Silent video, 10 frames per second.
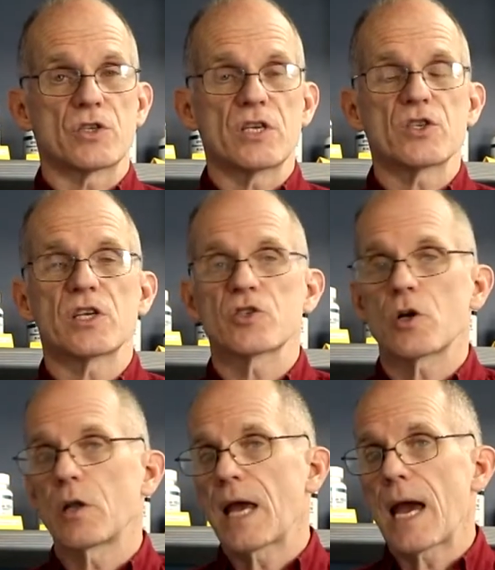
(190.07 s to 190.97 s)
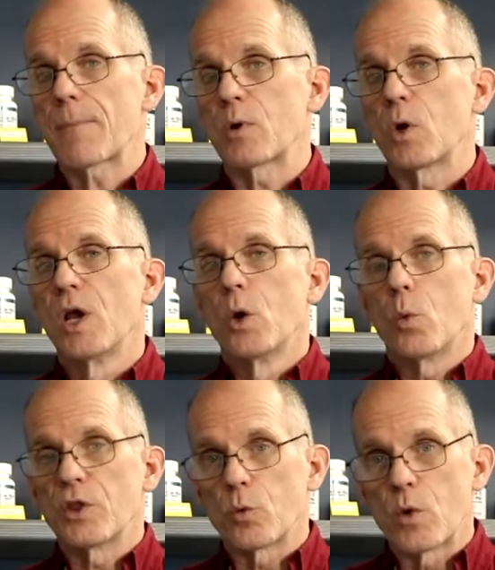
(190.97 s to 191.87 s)
These things all happen
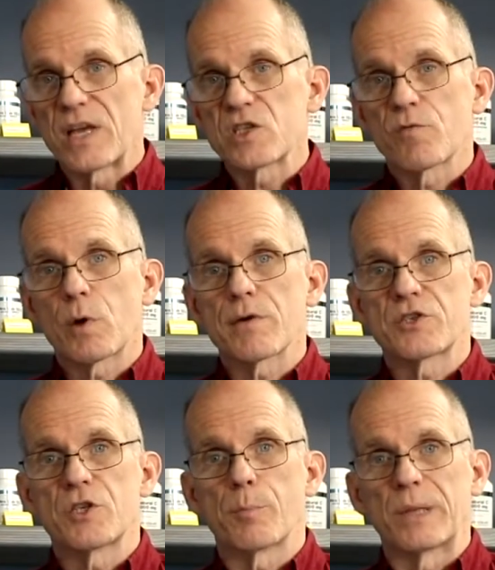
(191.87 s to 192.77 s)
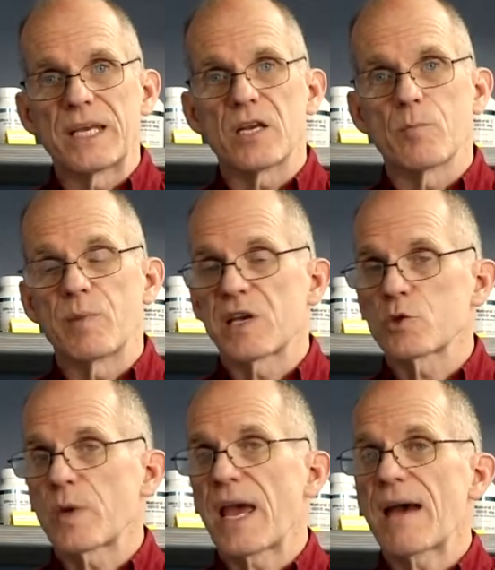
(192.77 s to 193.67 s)
when the reservoir is depleted because
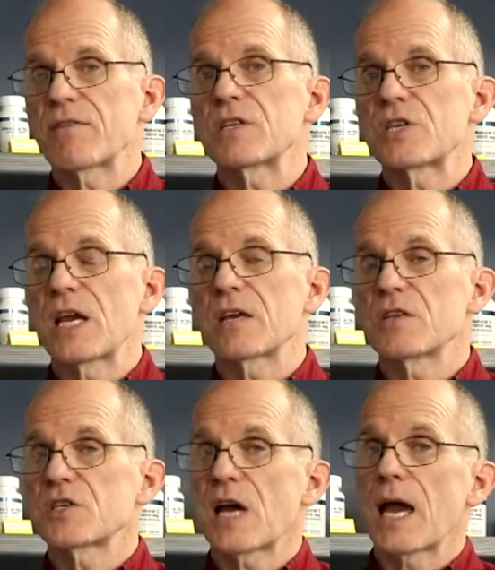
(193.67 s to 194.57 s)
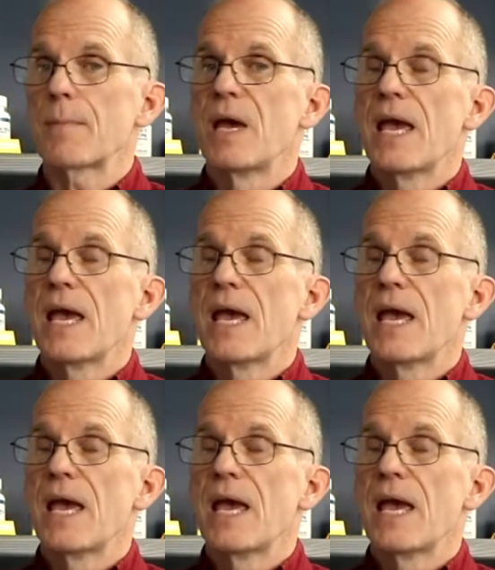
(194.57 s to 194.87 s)
we haven't taken the time